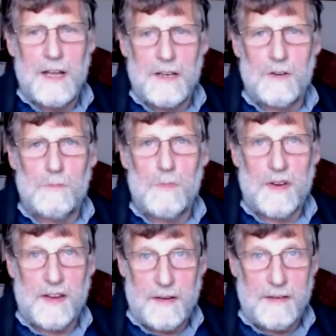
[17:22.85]
You know,
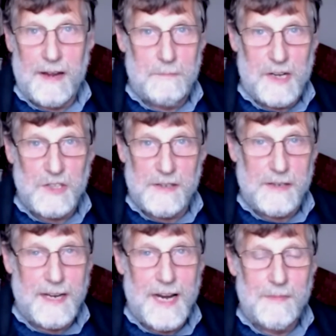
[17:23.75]
much of the
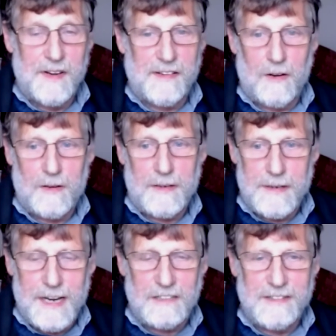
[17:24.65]
time in Scotland,
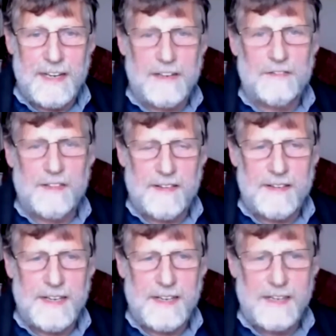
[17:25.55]
our
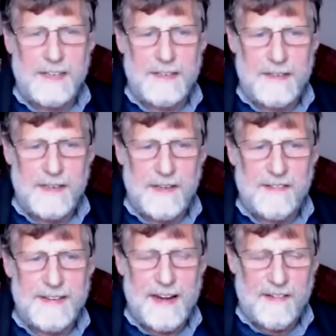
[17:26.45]
electricity here is
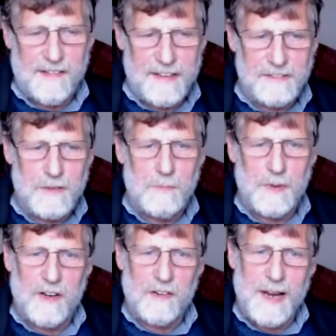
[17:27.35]
net zero
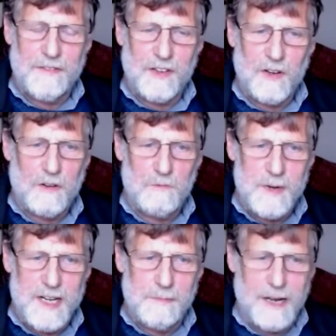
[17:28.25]
because we have a lot of
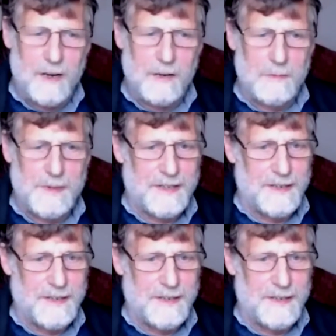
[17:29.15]
wind power, but